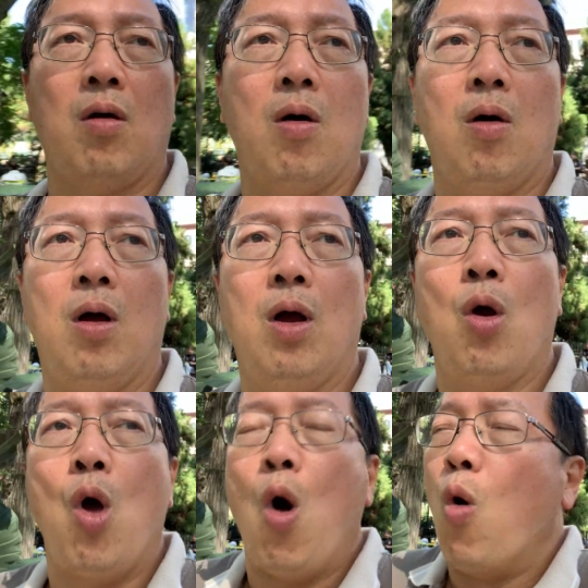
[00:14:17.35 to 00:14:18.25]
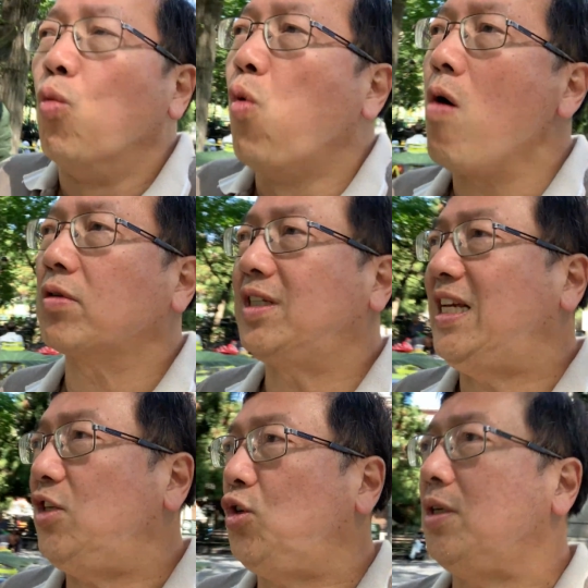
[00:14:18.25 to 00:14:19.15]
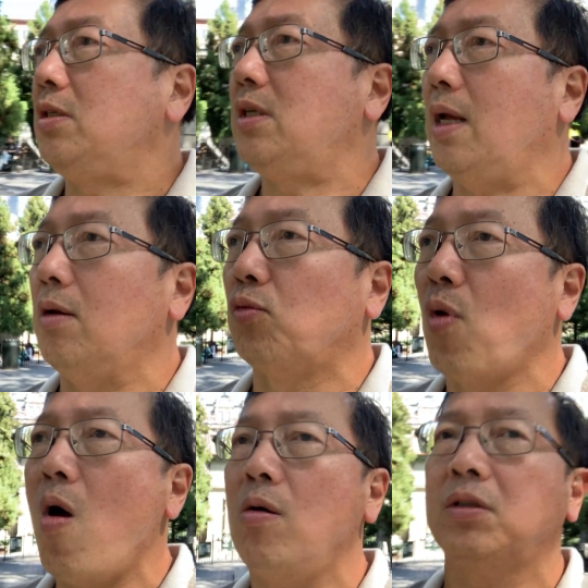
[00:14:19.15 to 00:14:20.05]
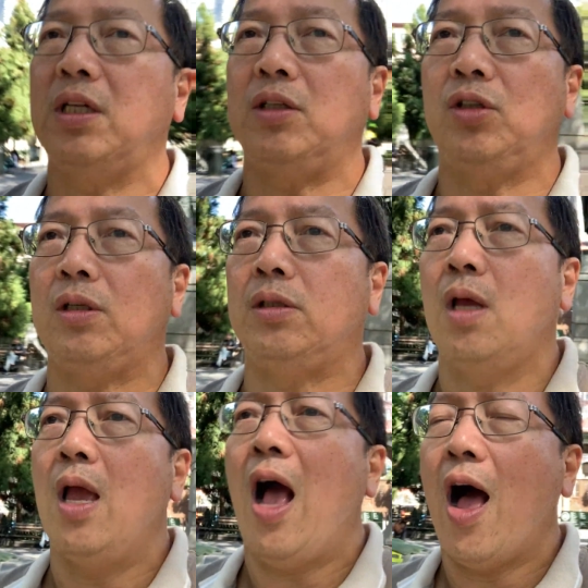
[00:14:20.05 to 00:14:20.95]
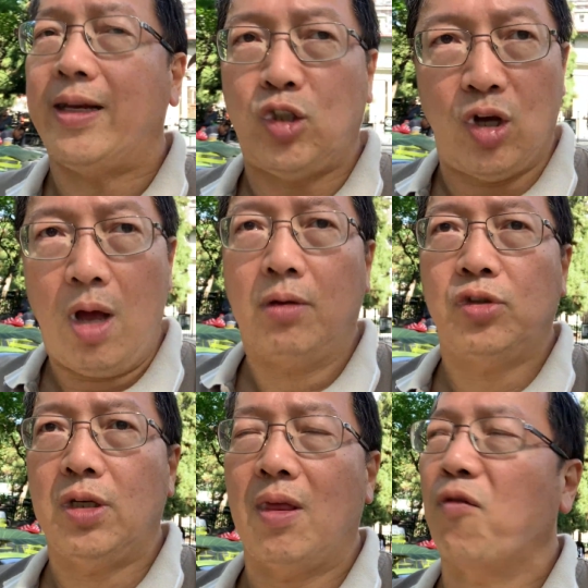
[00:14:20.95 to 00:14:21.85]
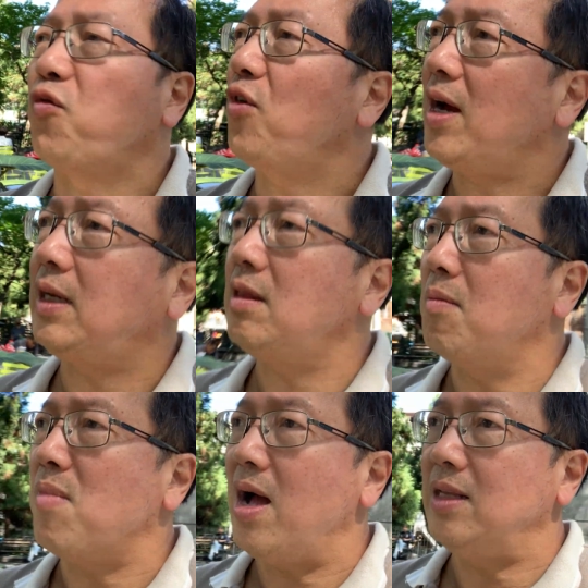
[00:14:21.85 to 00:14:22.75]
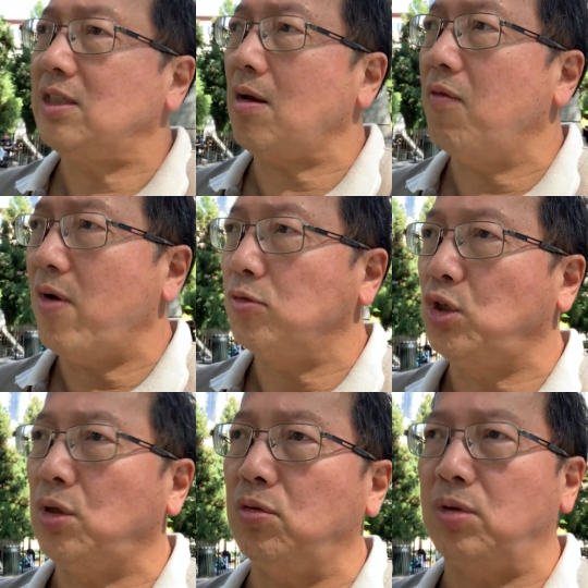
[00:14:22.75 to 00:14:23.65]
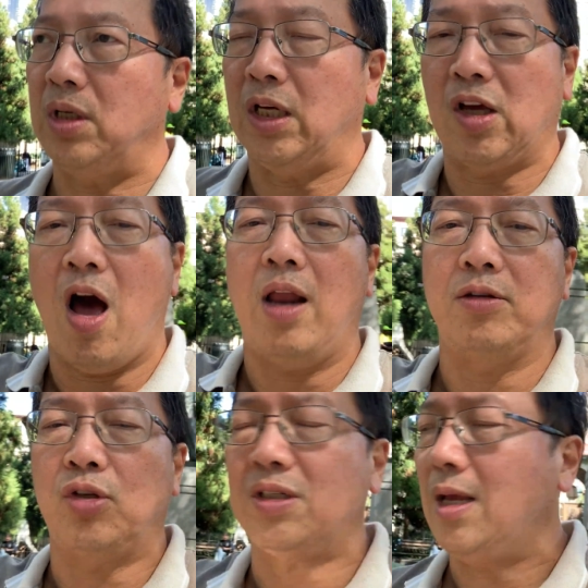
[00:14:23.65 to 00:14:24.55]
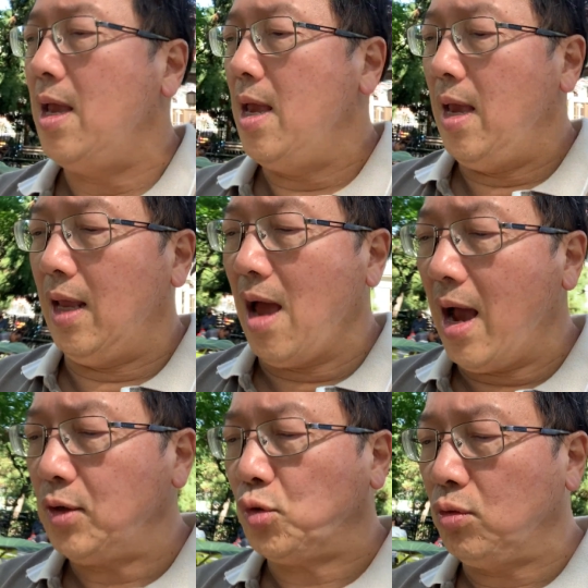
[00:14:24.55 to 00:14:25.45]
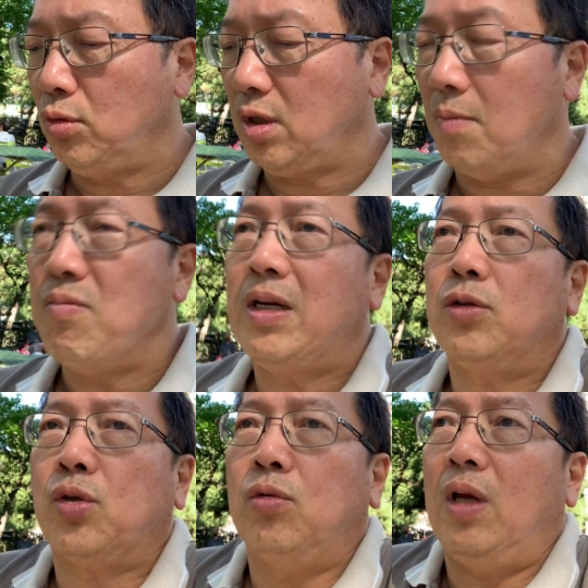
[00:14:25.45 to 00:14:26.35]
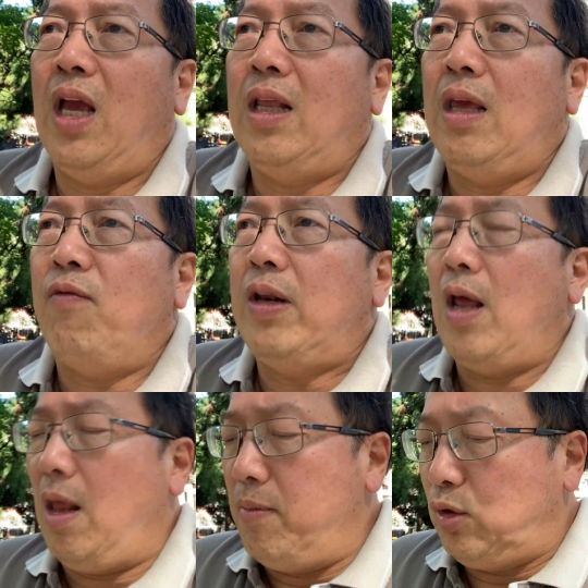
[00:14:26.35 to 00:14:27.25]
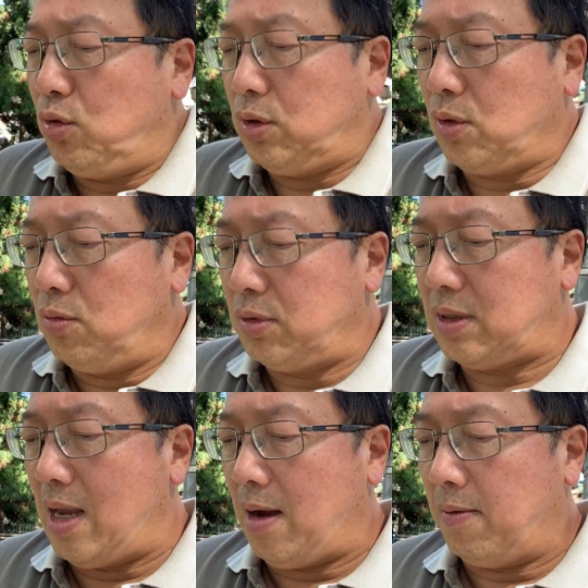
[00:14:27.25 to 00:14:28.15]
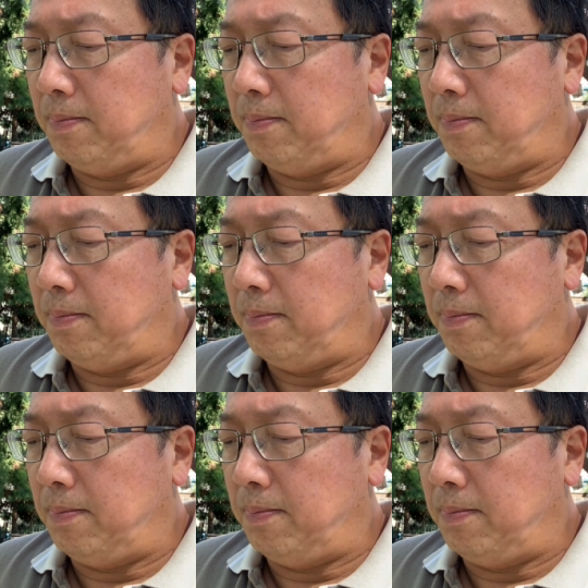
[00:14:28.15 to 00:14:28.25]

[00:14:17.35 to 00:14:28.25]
Oh woke teachings and wrong teachings, ideology that flooded the minds of our children in colleges, in high schools, in middle school, in even elementary schools now.